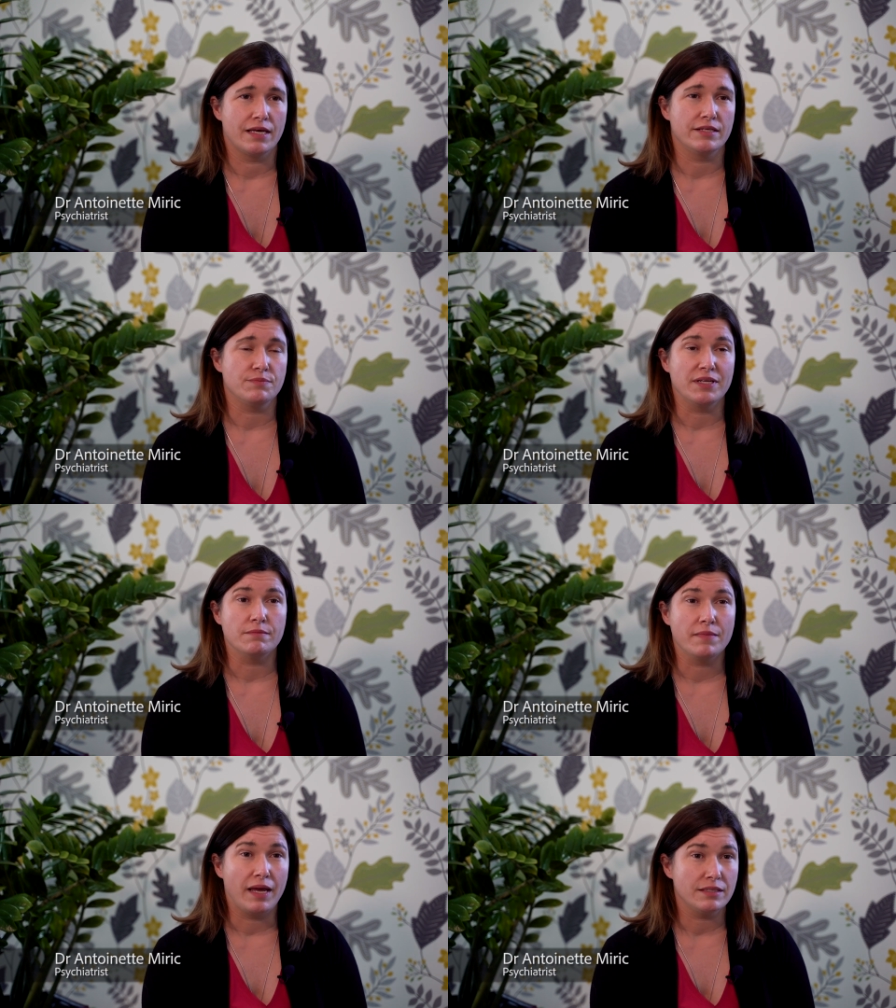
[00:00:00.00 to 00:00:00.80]
it's been
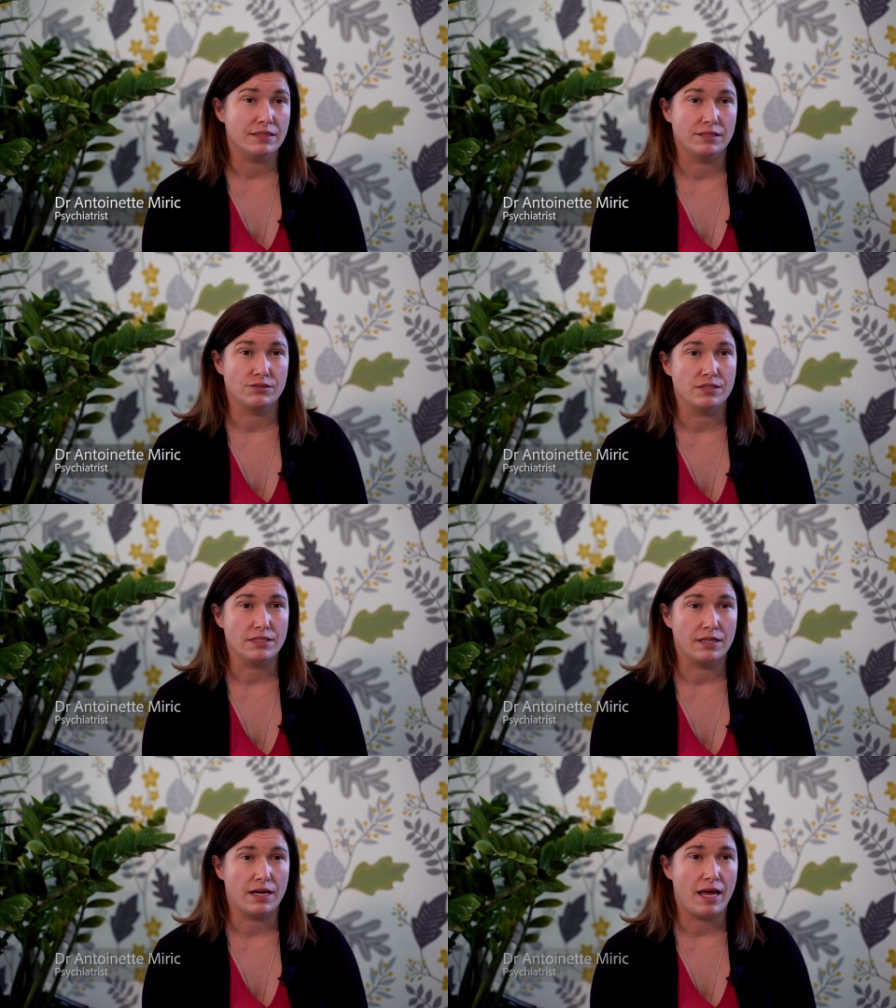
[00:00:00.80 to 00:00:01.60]
amazing to
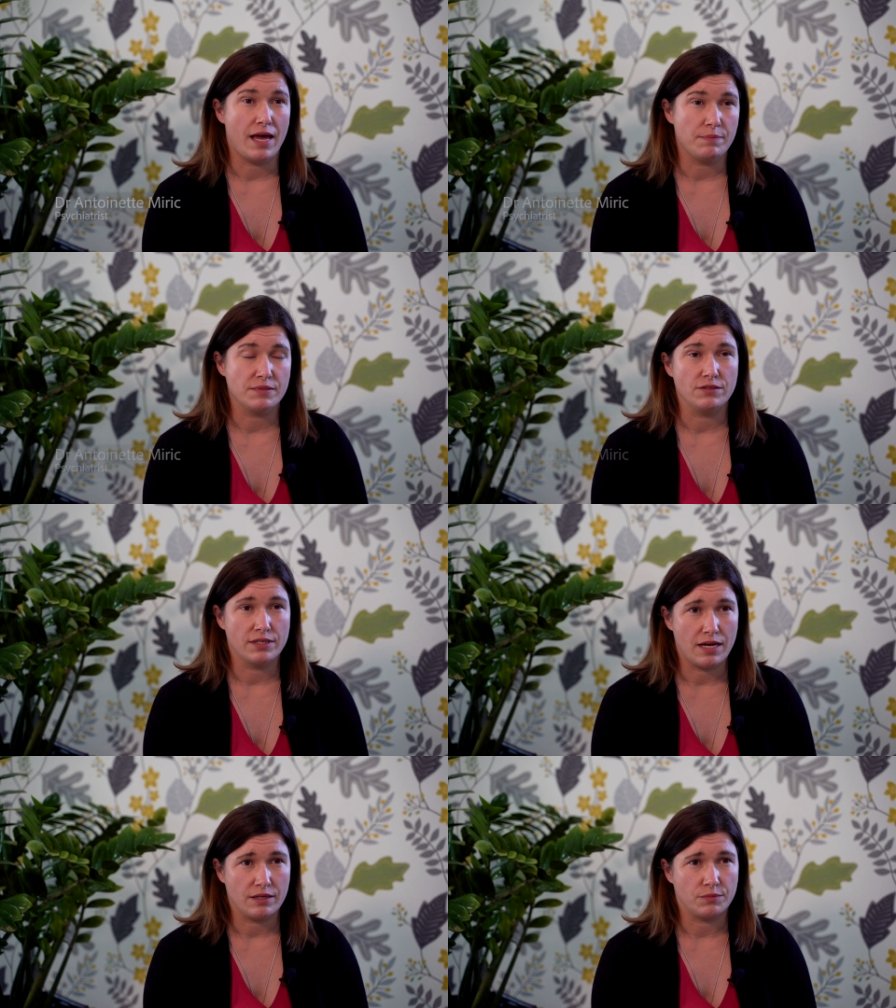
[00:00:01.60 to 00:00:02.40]
see the
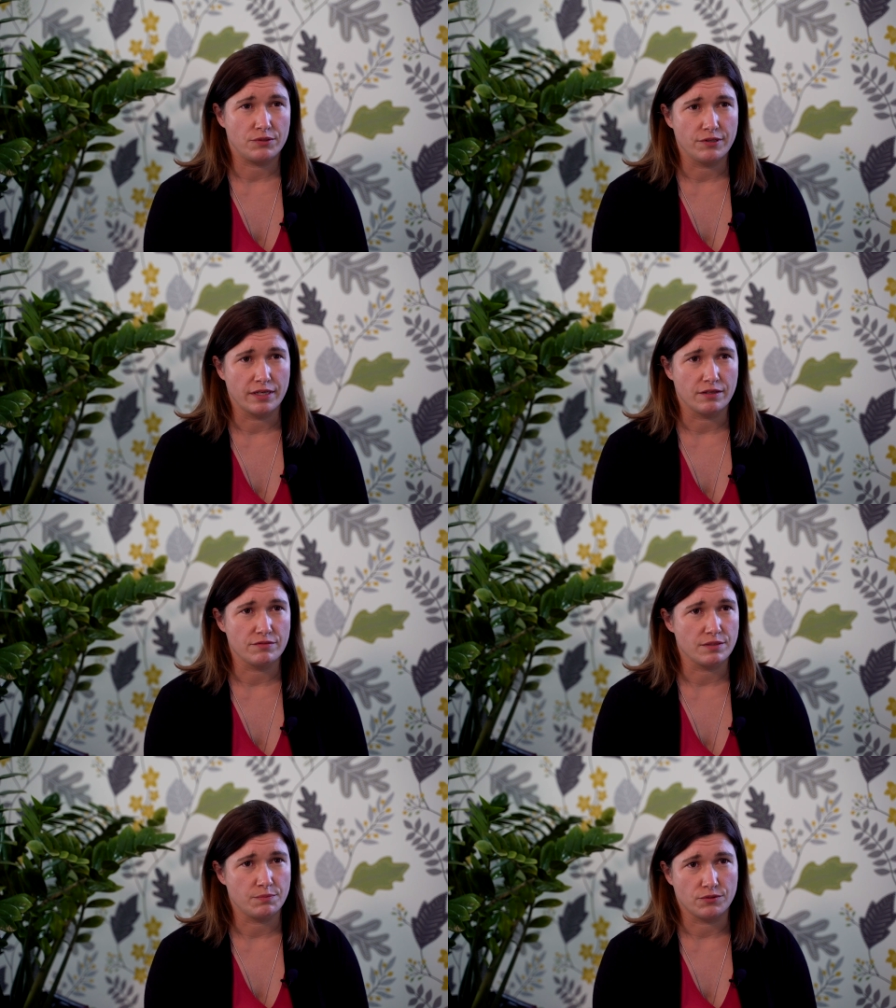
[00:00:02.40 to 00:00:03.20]
absolute outpouring of
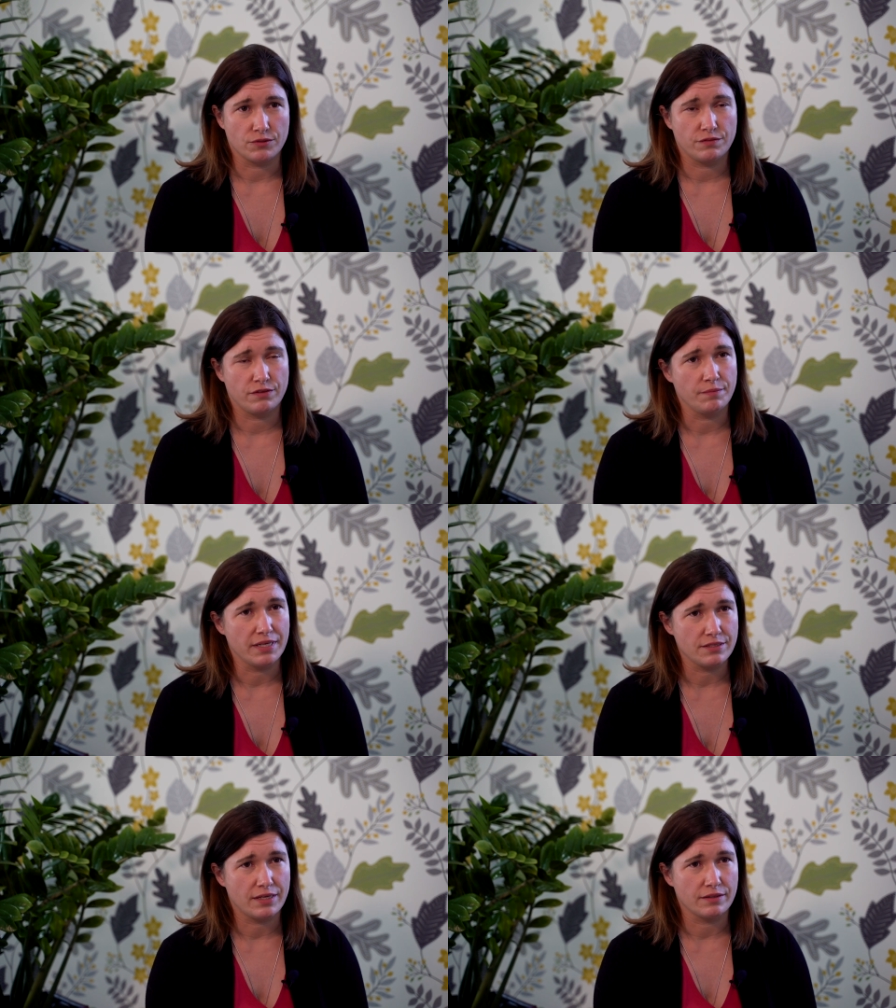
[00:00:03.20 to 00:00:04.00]
support from
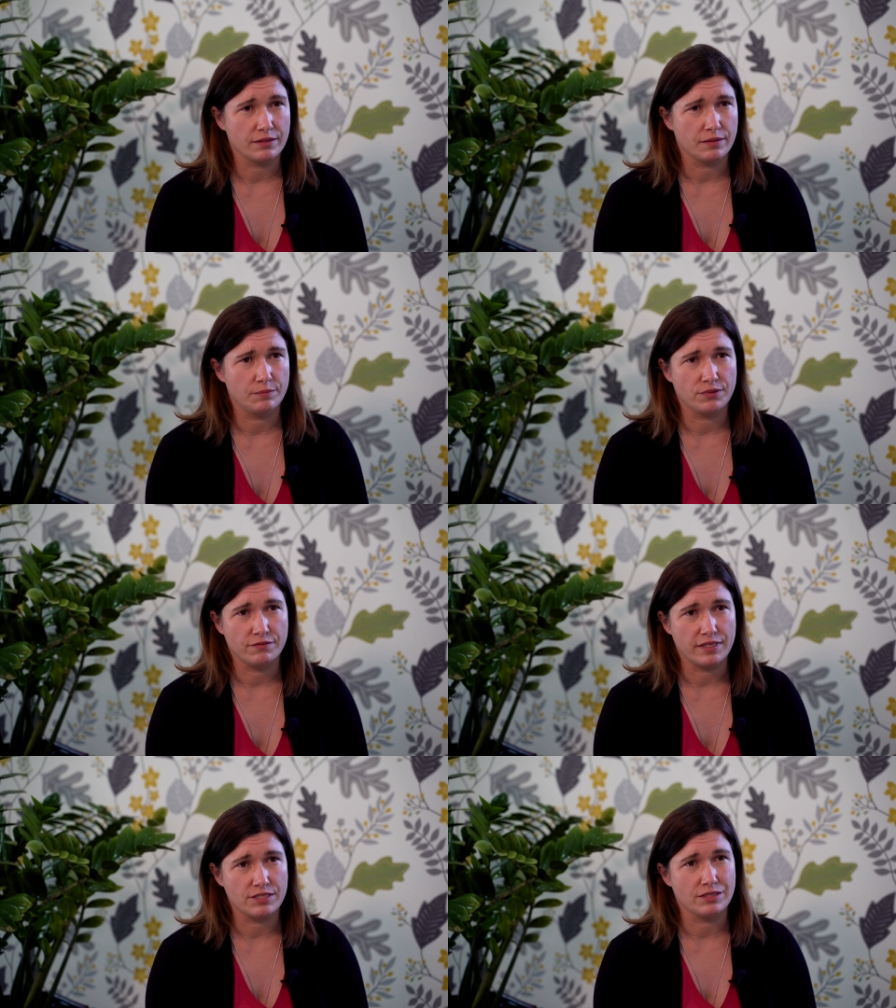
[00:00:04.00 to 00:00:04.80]
mental health
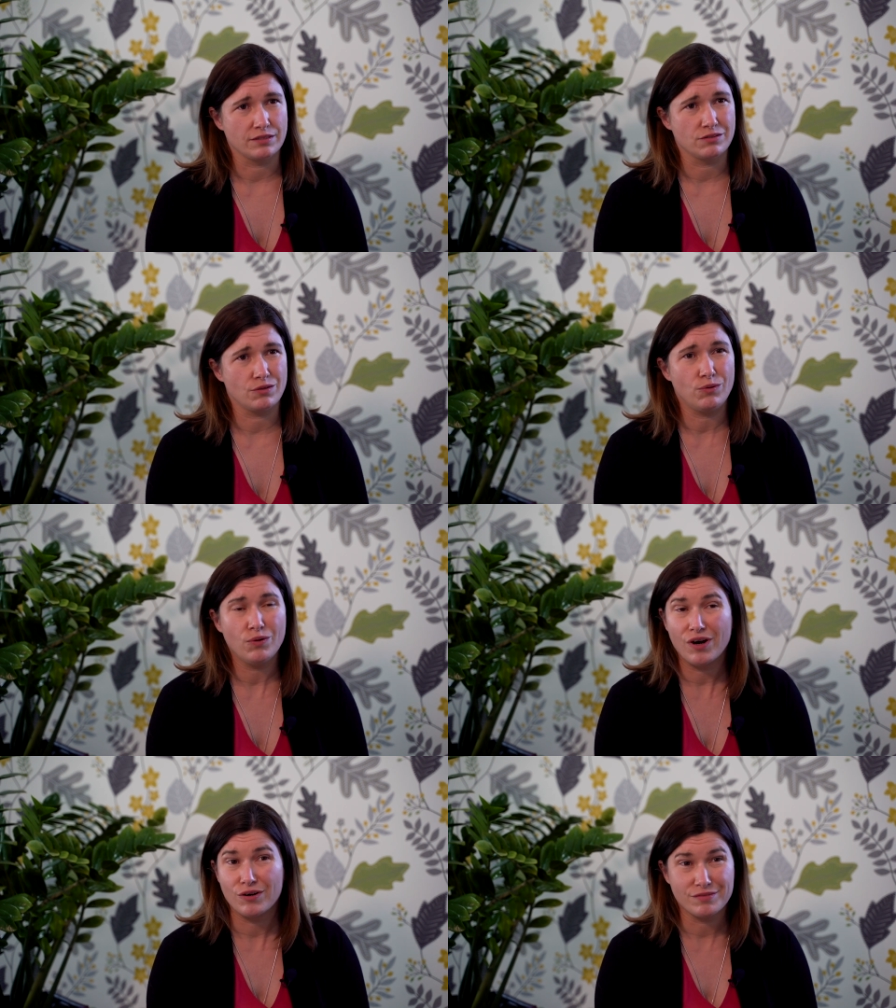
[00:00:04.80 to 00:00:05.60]
professionals
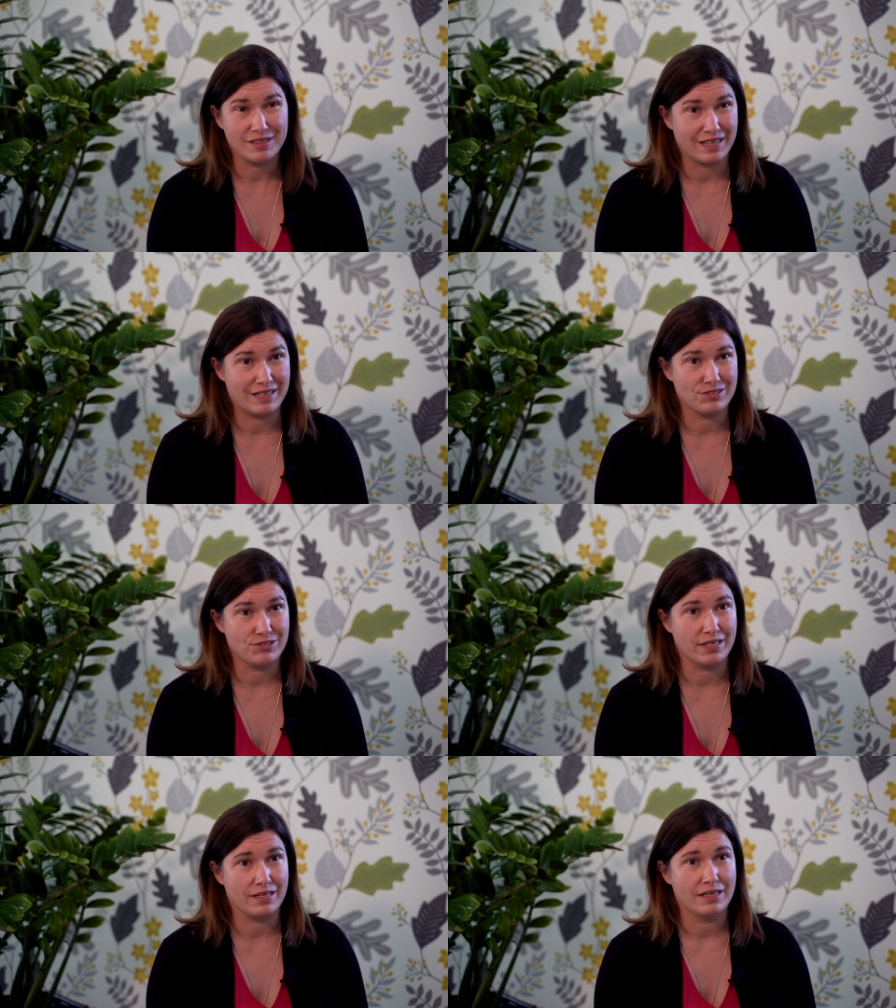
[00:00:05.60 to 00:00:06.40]
all over the
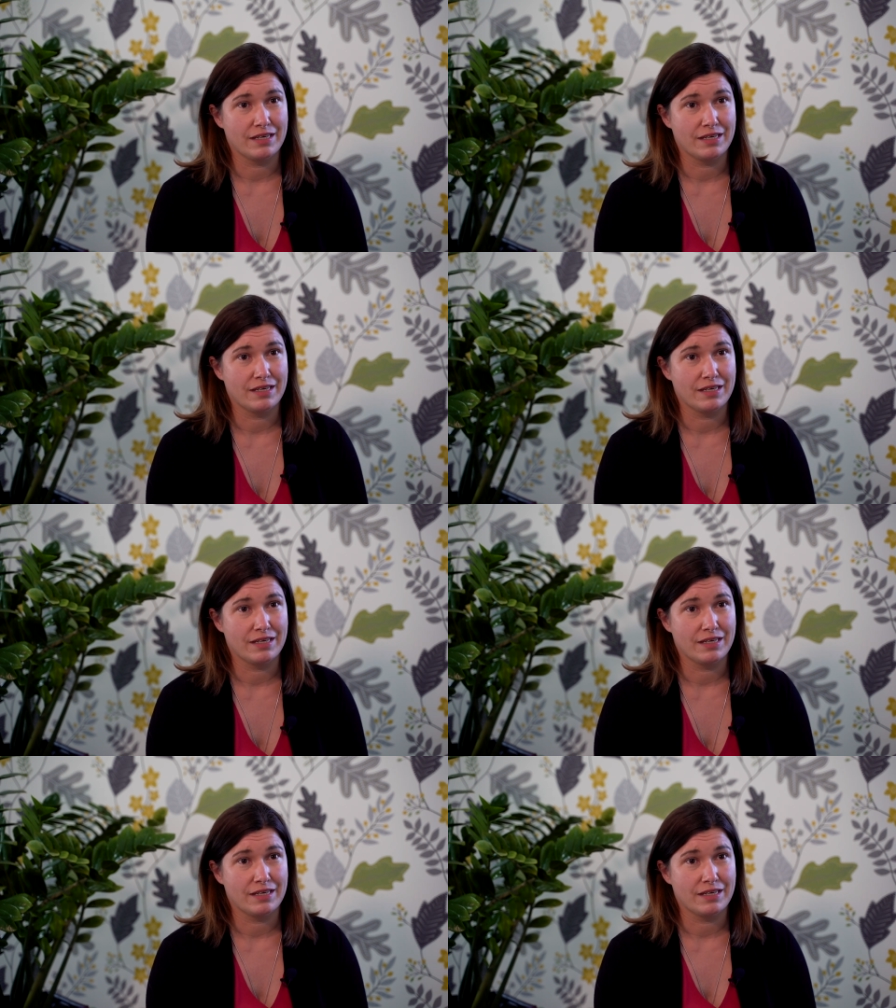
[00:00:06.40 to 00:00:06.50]
country.